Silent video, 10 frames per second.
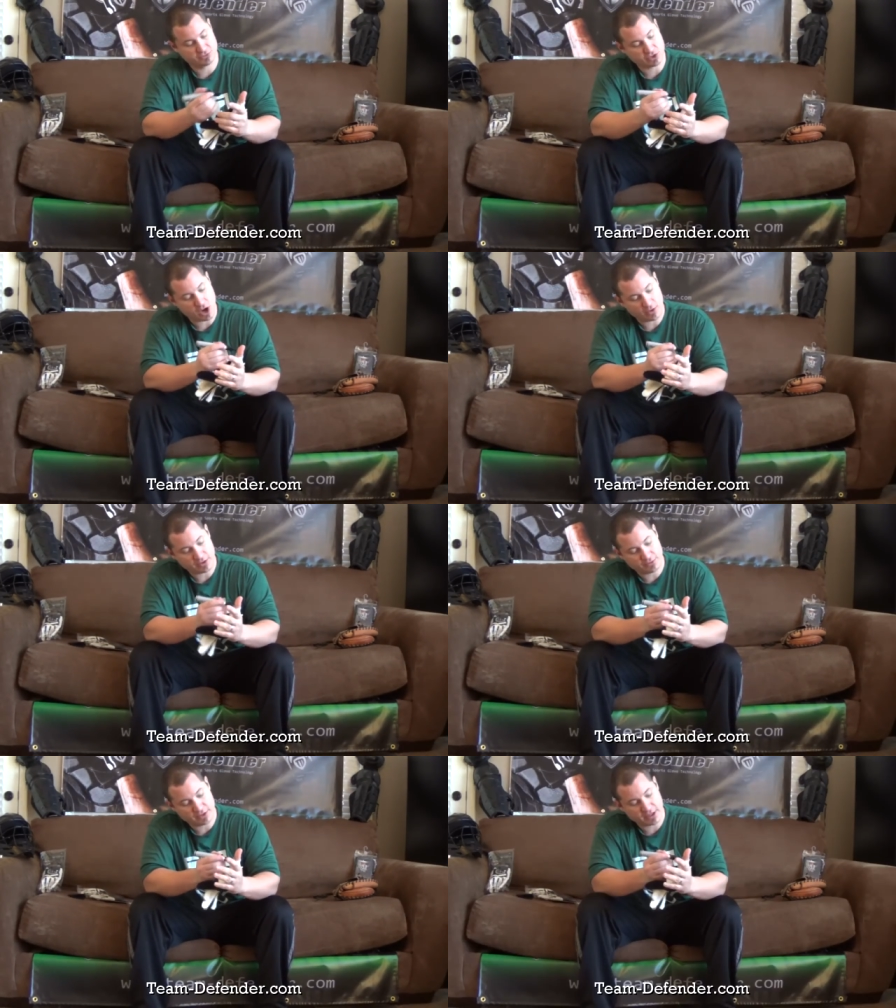draw it
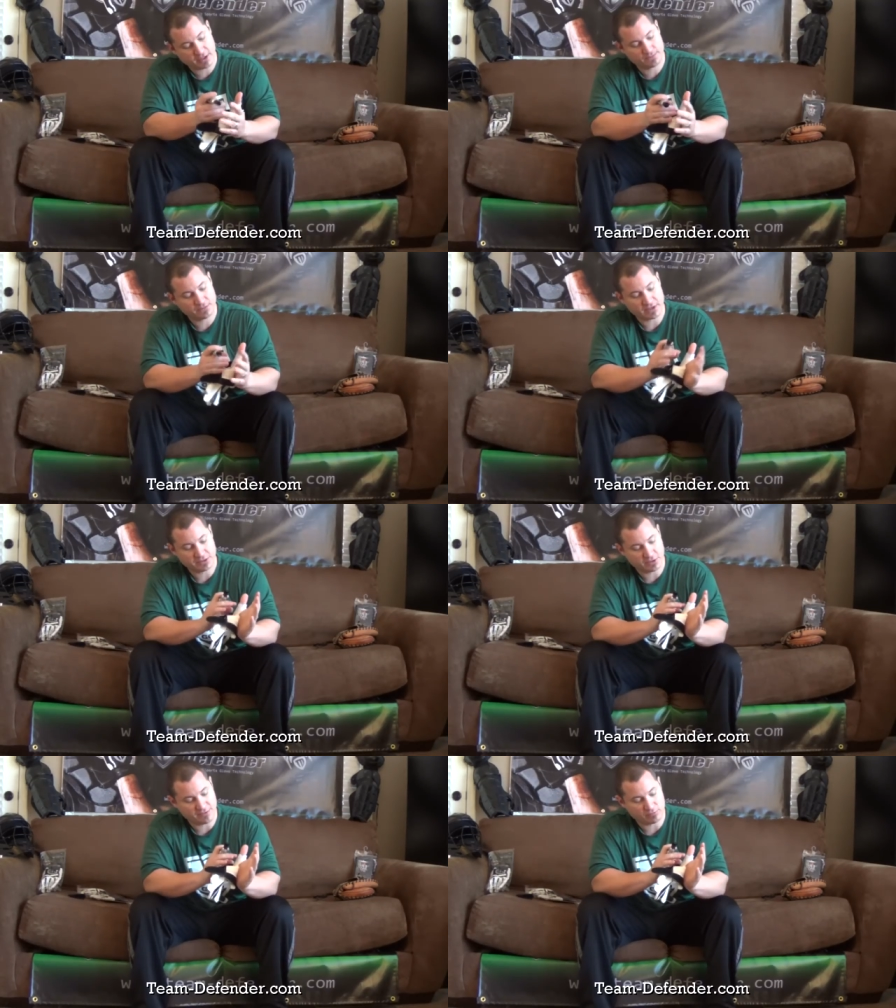on there, and
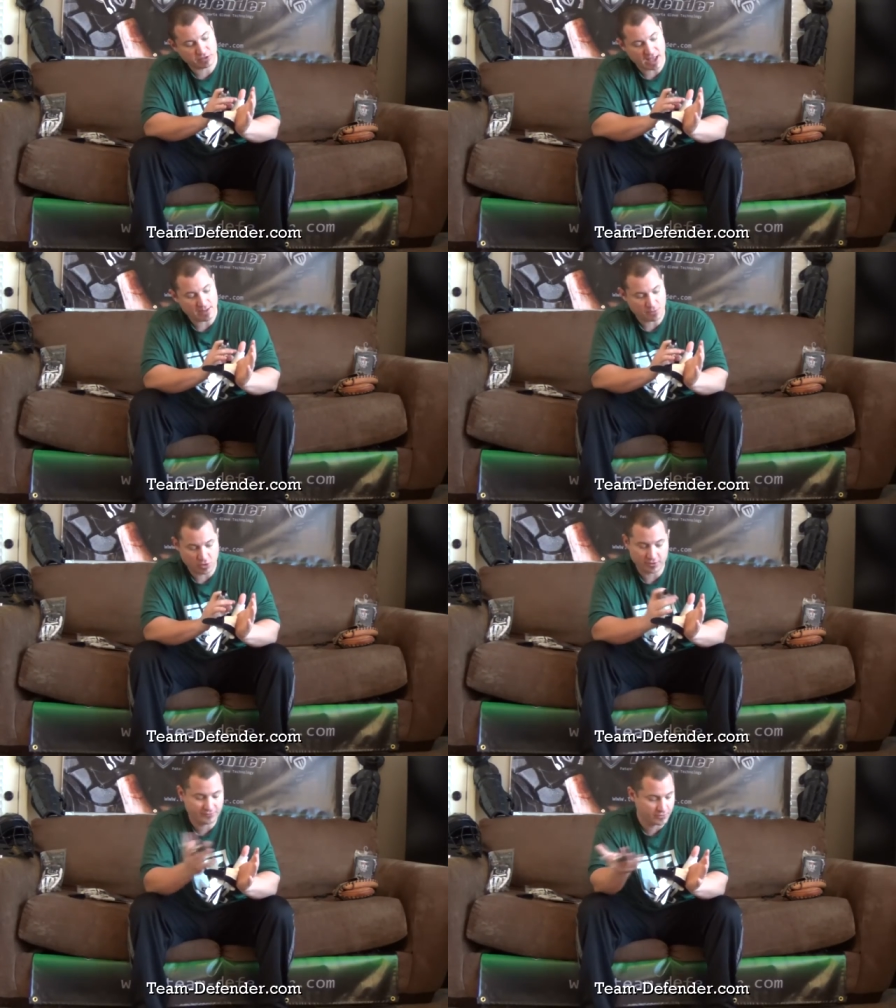you'll have a black
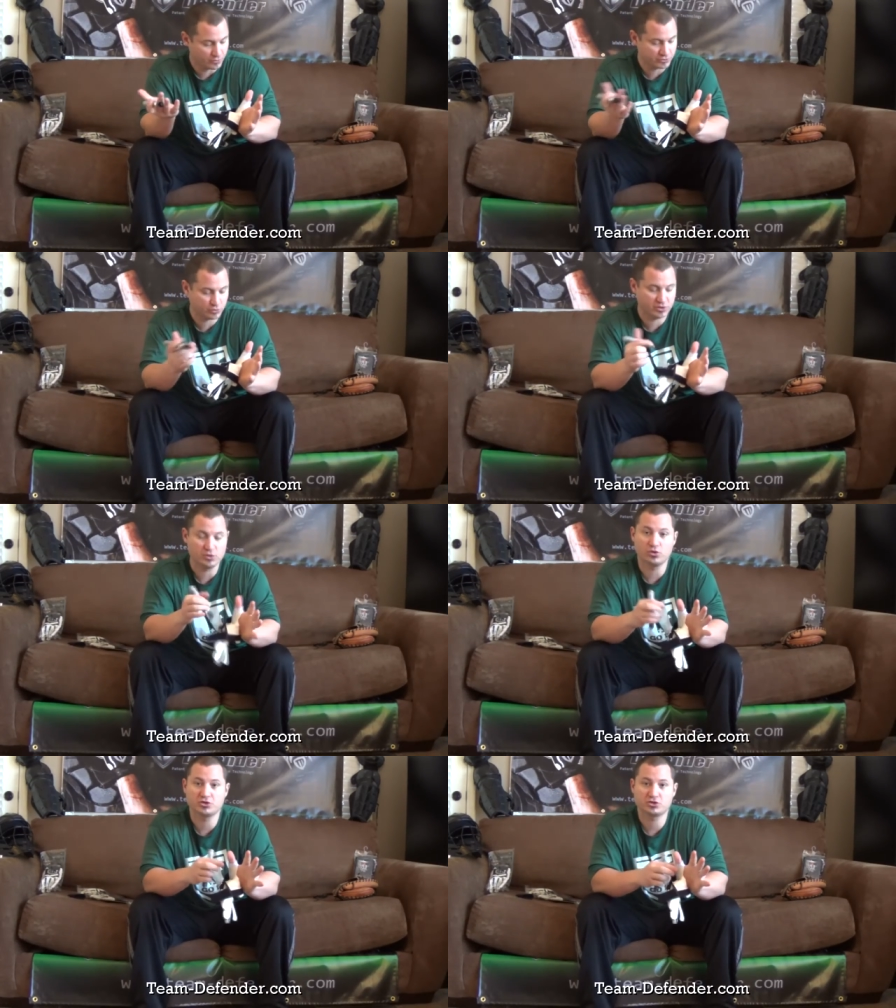mark, of course, where
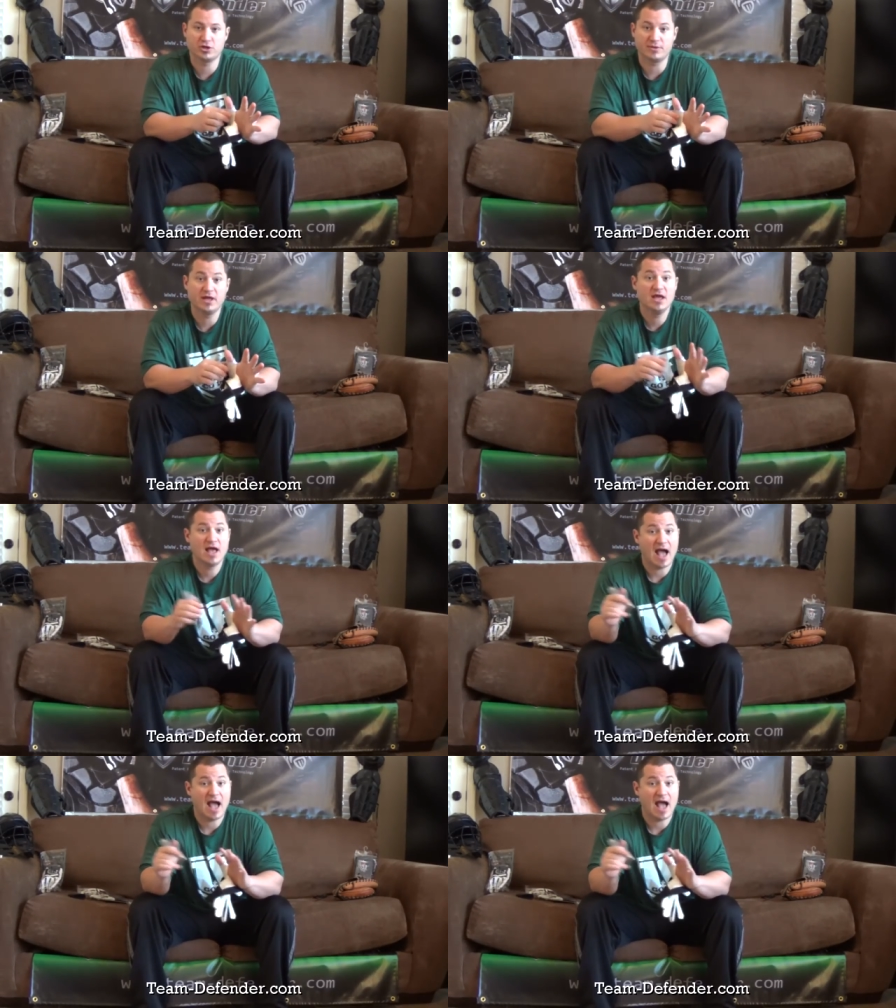you want to trim it.